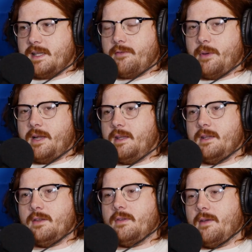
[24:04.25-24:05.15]
Nevermind, he
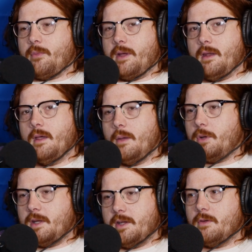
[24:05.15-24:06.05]
didn't do Nevermind. But
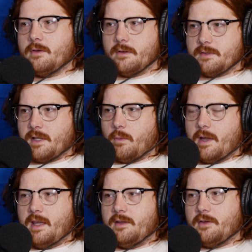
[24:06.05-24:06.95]
In Utero is like
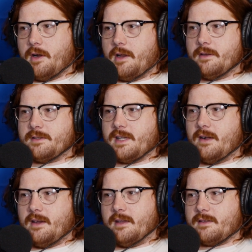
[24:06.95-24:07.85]
way dirtier
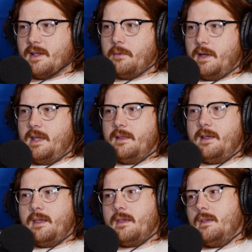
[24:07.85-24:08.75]
sounding. It's like way
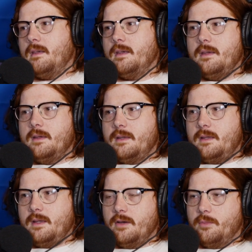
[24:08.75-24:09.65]
like,
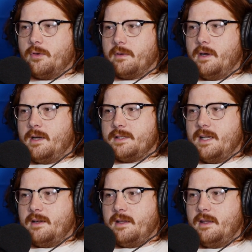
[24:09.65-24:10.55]
more raw
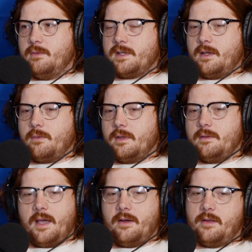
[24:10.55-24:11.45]
sounding. He was like really,
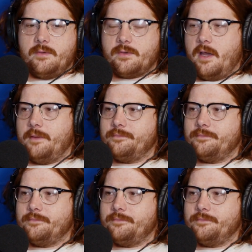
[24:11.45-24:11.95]
I don't know. He was great.